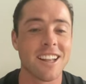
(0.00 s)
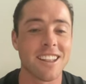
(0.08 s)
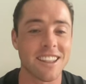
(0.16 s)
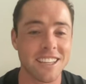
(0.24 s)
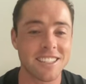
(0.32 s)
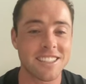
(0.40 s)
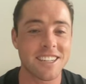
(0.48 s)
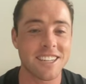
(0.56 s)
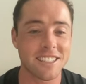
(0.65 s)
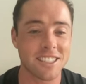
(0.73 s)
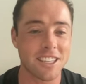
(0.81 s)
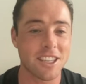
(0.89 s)

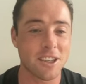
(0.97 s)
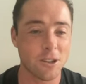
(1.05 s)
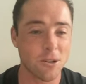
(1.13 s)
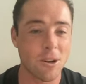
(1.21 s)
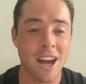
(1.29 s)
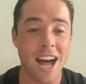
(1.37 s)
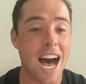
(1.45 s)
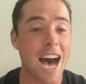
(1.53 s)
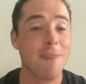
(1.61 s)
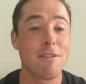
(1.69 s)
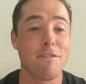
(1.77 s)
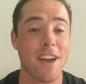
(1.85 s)
listening to you.
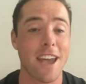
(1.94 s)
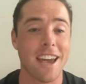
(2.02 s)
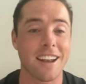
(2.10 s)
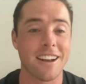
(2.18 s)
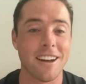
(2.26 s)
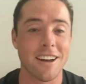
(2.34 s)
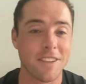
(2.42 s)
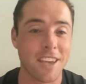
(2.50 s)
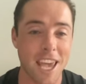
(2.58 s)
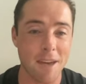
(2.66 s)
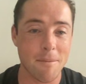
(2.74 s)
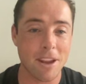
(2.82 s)
I'm a fan of
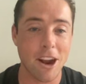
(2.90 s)
KNBR.